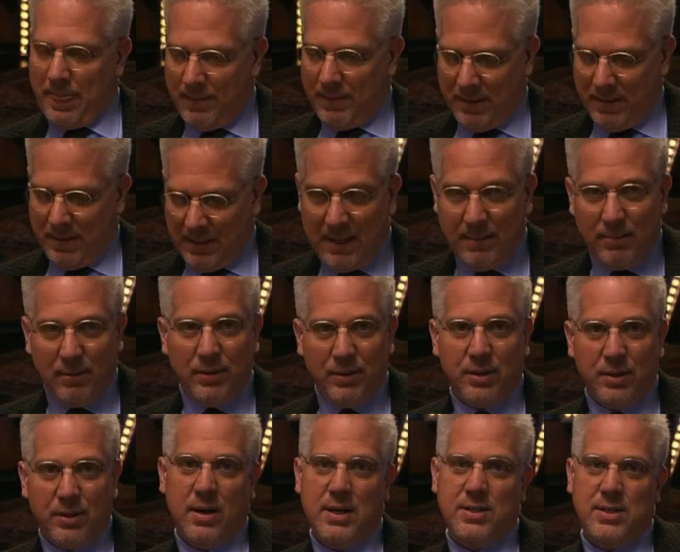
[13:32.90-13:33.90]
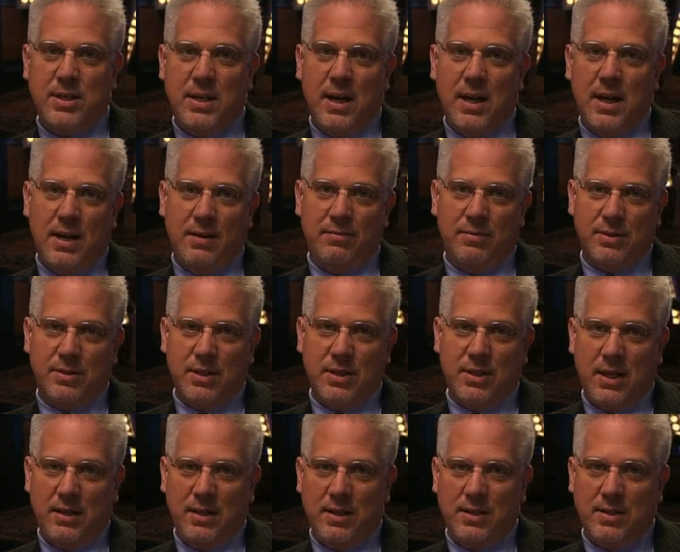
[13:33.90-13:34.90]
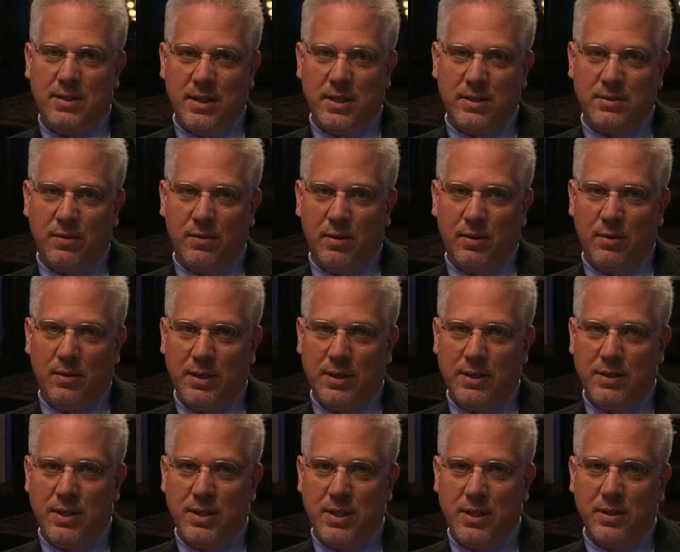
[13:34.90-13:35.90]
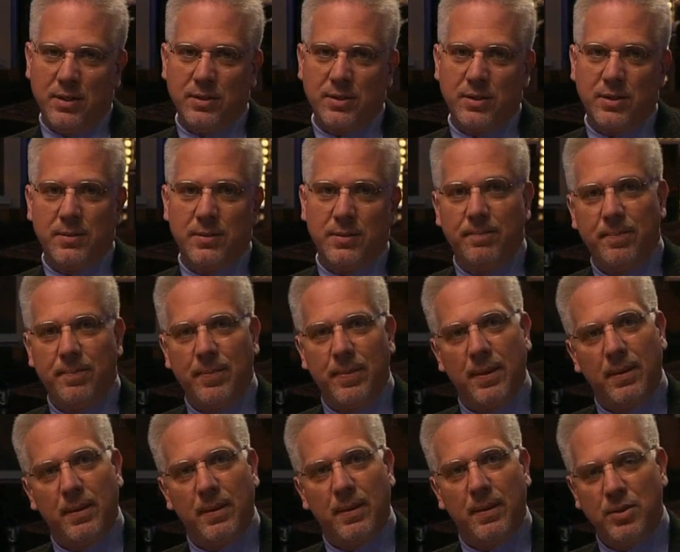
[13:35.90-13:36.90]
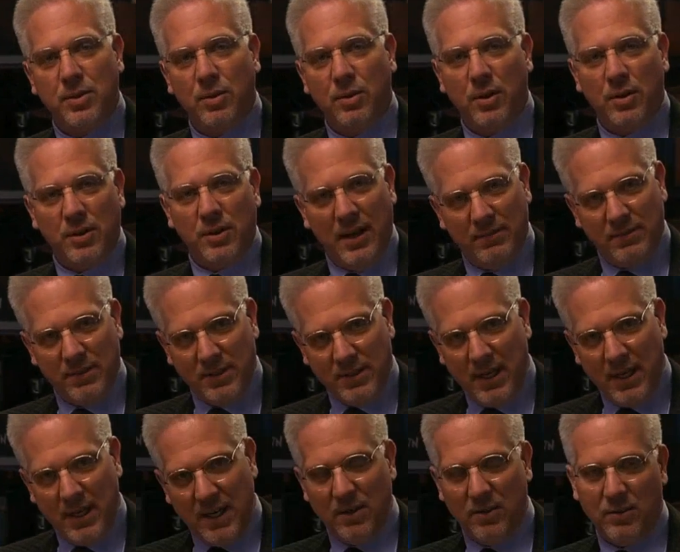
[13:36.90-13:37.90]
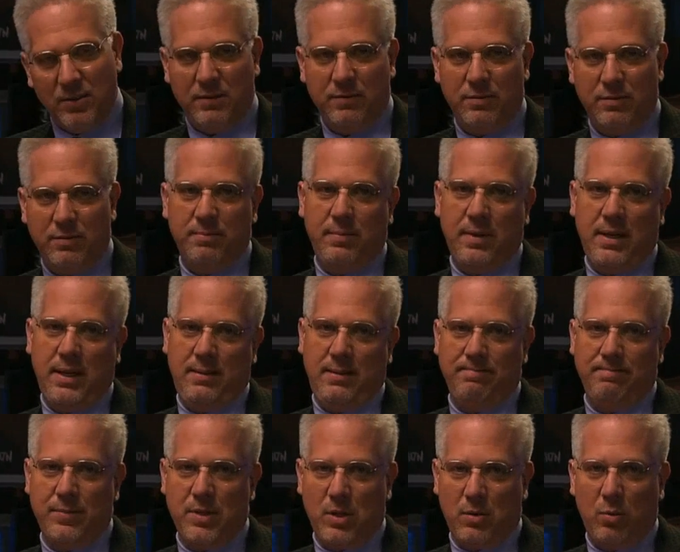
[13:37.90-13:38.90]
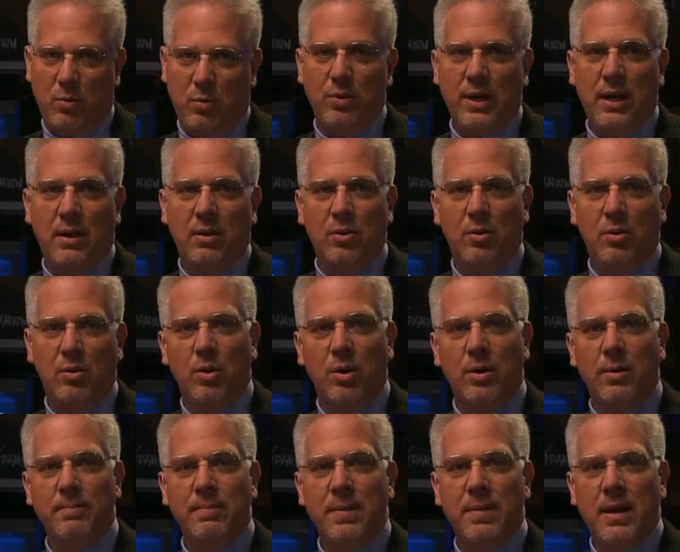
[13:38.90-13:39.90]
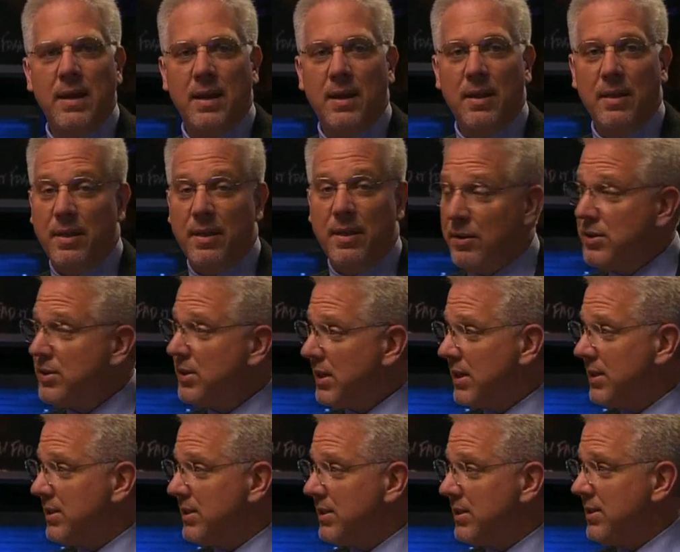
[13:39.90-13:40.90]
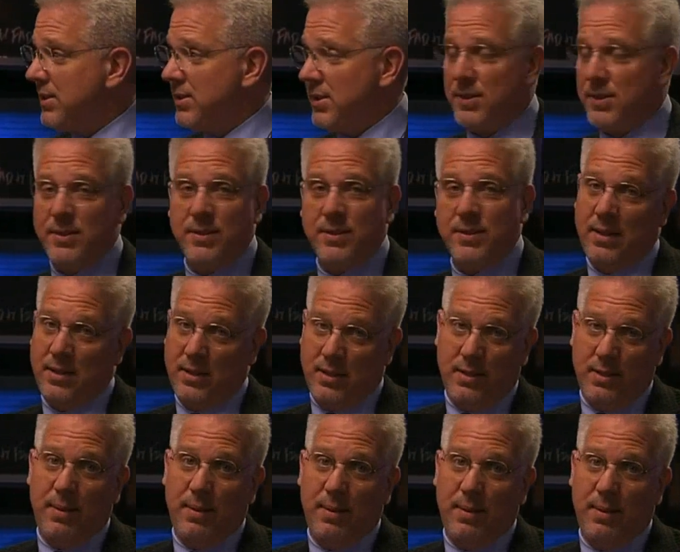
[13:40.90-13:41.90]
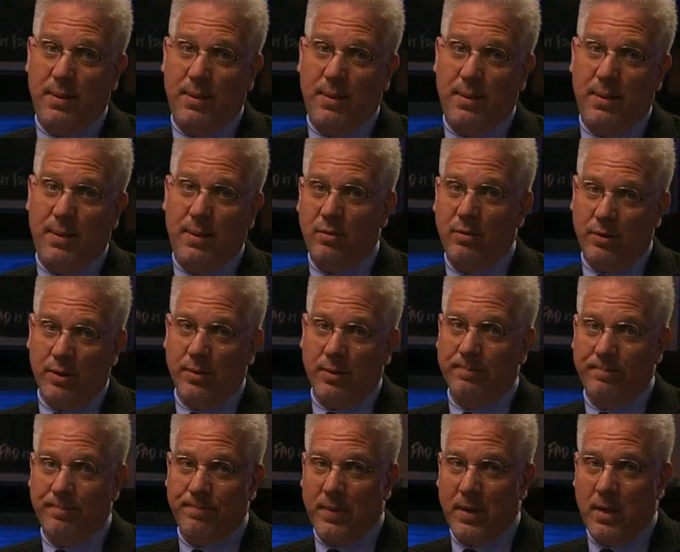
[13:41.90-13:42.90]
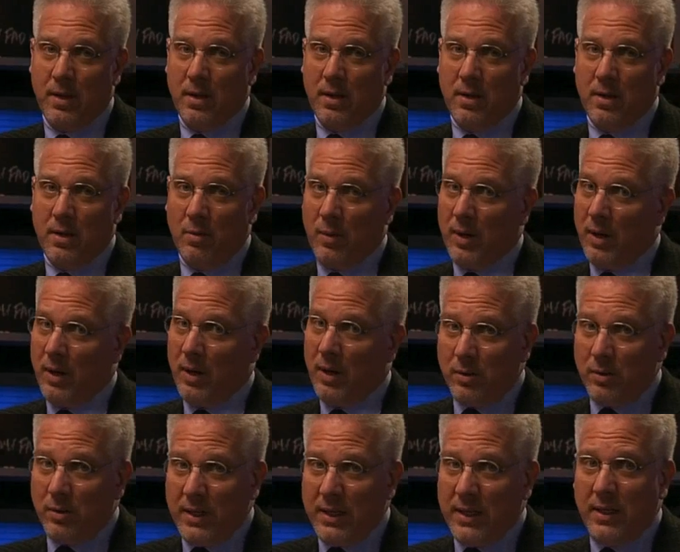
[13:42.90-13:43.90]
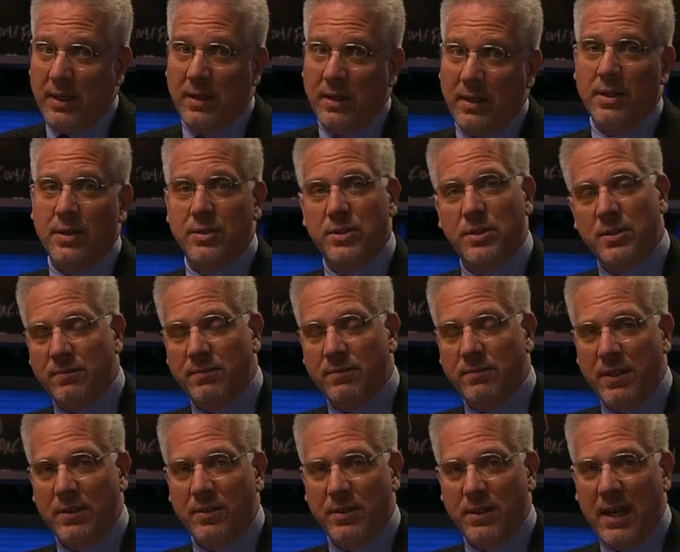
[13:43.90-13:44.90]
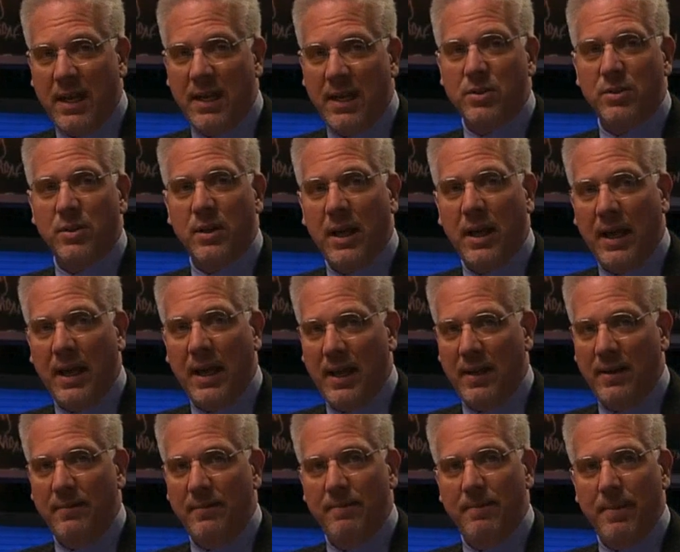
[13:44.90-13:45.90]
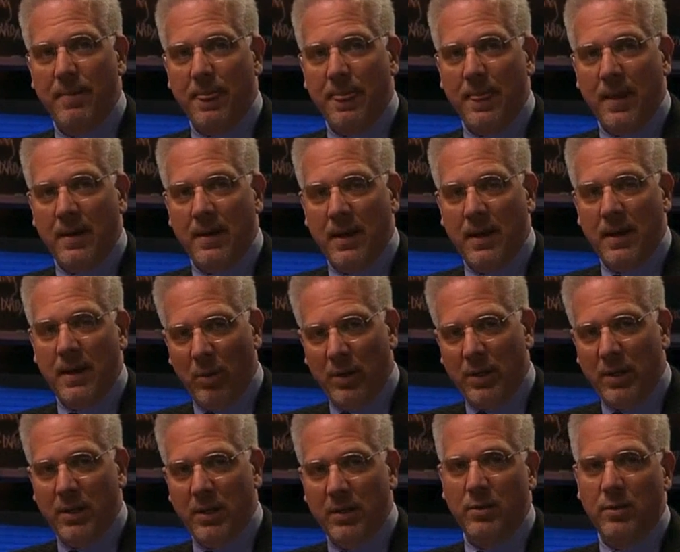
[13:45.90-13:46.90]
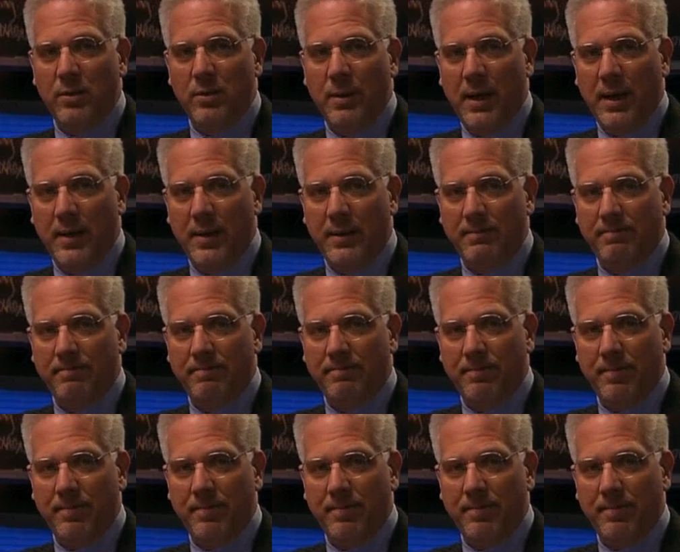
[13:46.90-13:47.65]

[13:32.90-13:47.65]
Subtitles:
I've been labeled the crazy guy for saying these things for all these years, but you no longer have to take it only from me. To quote Al Gore, there is a consensus and the debate is over. We all agree that there's severe danger ahead. Now, what are you going to do about it?